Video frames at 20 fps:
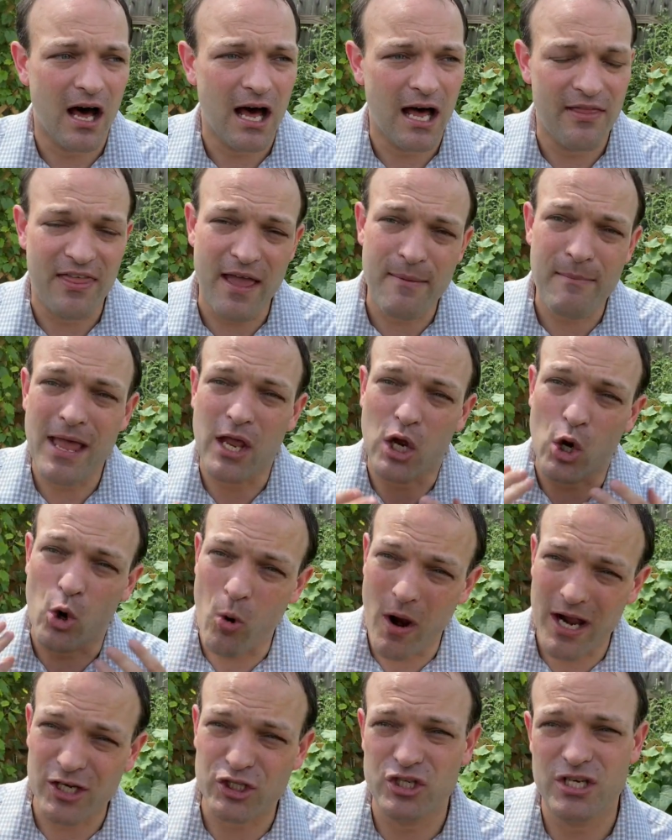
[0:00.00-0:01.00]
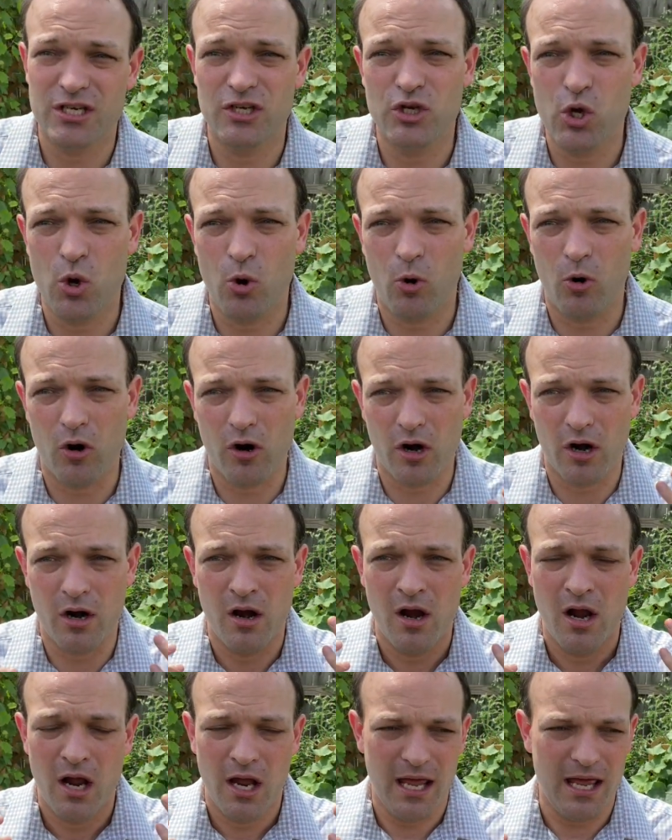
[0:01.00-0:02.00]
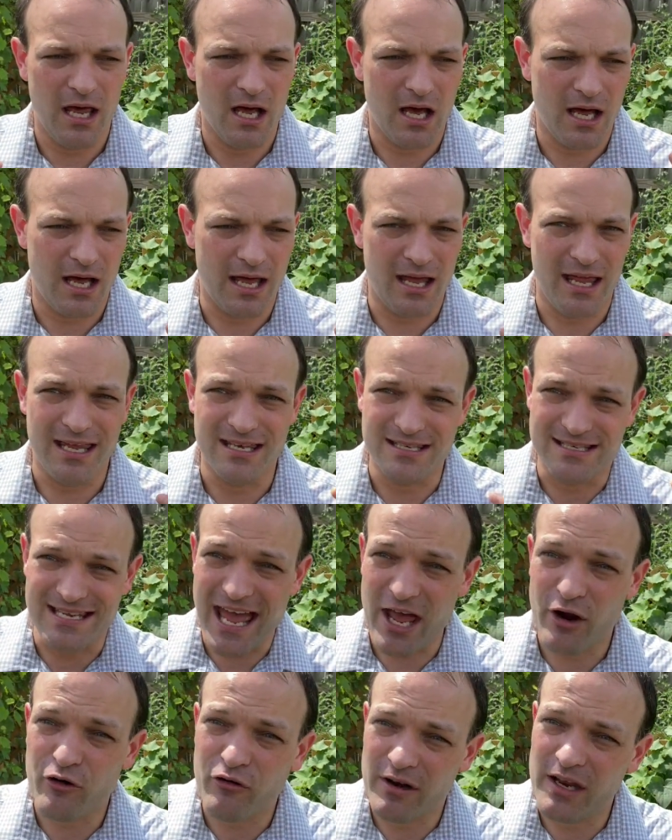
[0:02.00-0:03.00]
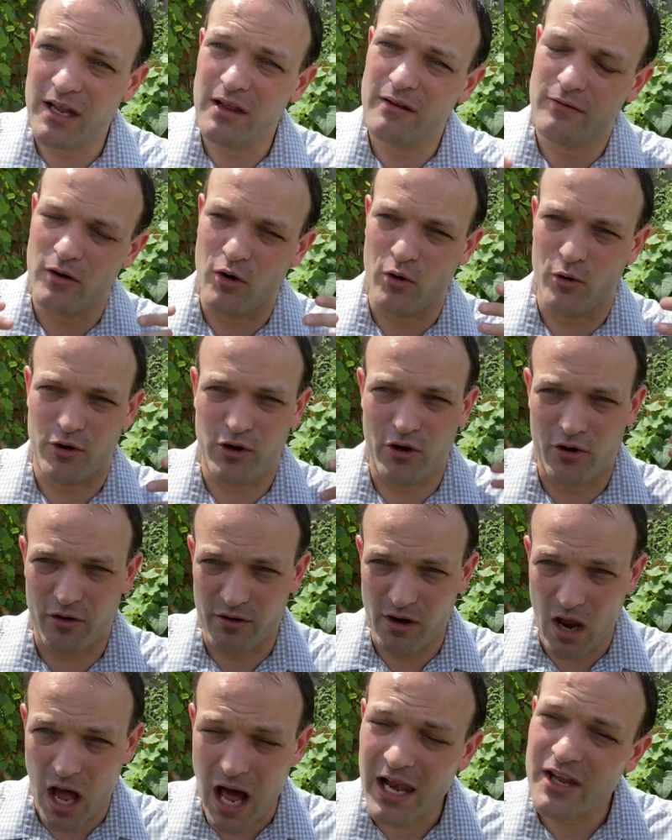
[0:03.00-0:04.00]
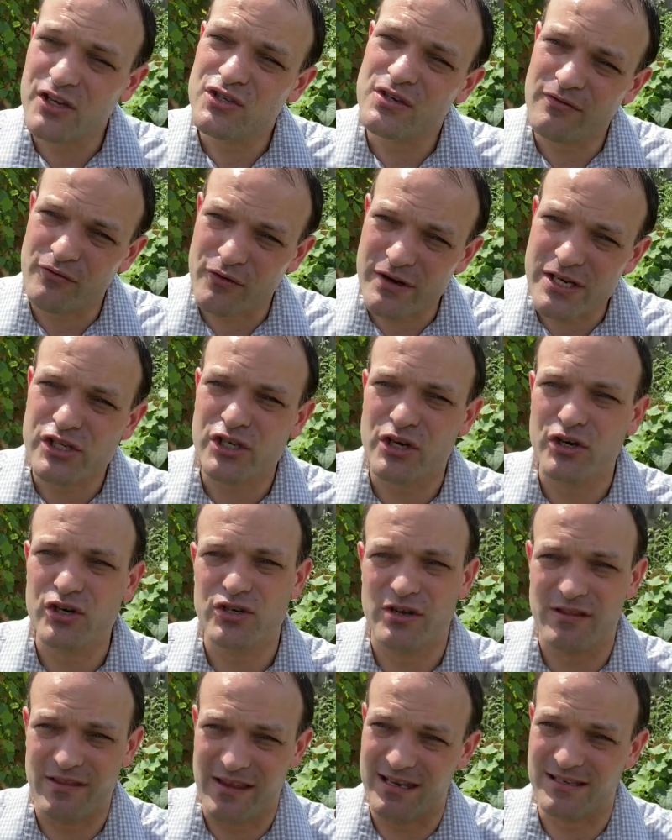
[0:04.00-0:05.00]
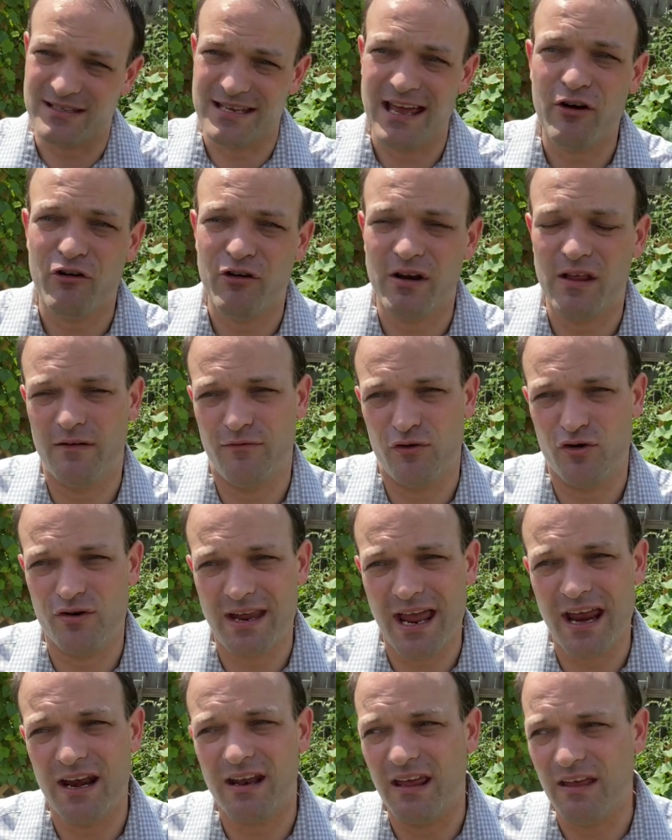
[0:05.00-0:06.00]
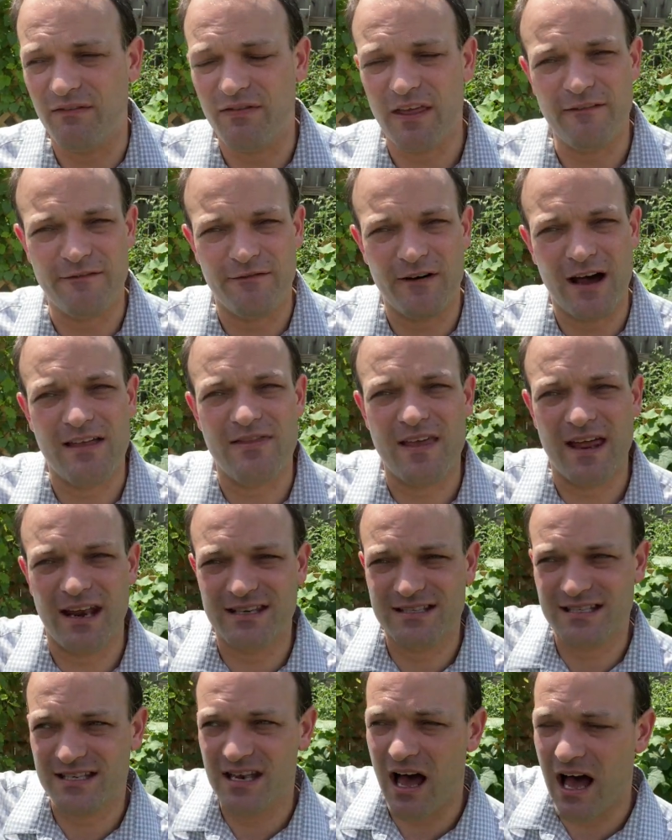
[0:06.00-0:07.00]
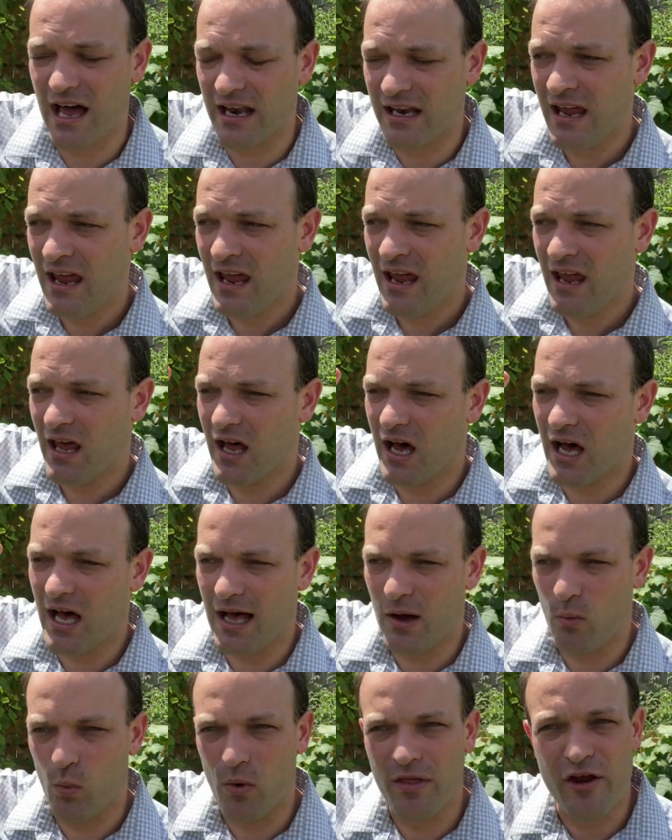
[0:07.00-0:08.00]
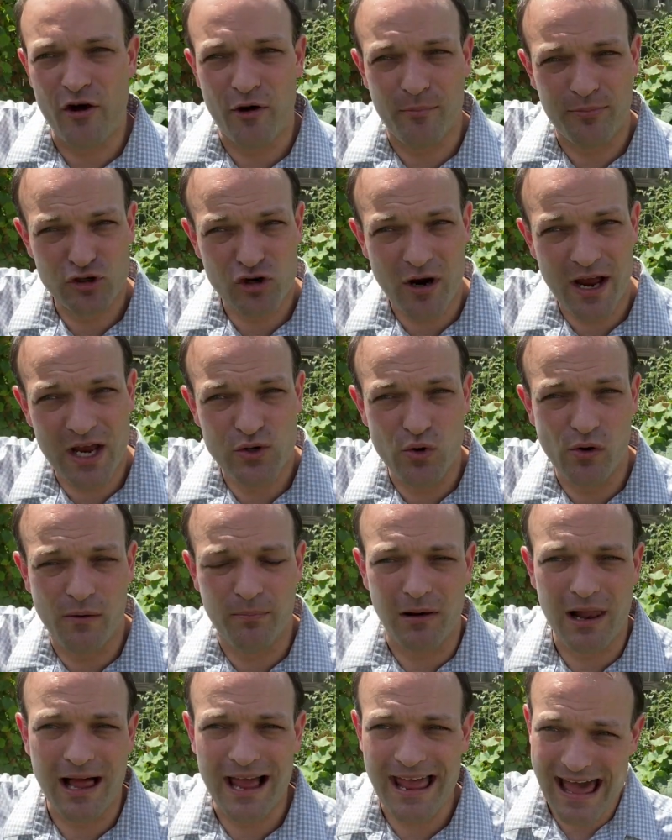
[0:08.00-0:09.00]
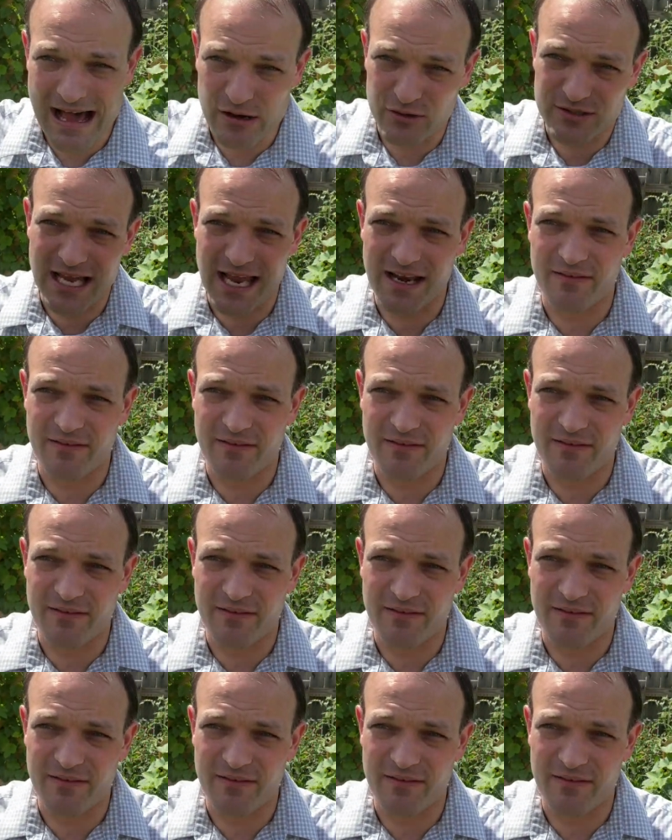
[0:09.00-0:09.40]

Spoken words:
they may question your integrity of, or your knowledge of research and the integrity of your data if they find that it's not, when they're trying to apply outside